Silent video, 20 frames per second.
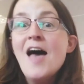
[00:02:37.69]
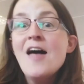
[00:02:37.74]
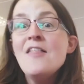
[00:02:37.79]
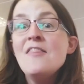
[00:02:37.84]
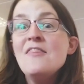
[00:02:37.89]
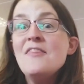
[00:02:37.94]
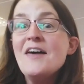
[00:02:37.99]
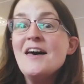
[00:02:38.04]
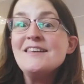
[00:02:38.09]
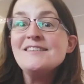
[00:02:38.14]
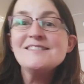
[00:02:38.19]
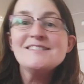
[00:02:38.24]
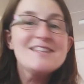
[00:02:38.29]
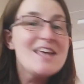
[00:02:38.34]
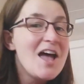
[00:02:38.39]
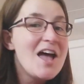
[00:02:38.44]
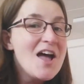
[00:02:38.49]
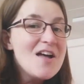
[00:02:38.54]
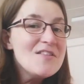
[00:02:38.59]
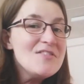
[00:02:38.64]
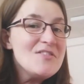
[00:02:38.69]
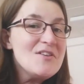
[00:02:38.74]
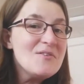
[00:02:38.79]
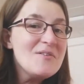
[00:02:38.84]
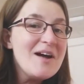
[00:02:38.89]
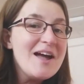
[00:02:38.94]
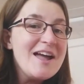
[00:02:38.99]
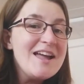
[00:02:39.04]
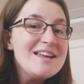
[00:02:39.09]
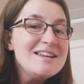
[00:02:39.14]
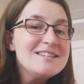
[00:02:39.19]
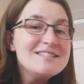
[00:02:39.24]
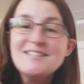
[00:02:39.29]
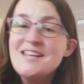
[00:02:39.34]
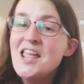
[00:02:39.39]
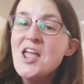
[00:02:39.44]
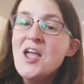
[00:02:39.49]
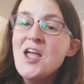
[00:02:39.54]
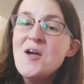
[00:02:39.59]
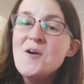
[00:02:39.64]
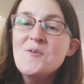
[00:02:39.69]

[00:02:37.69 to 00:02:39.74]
That's the way she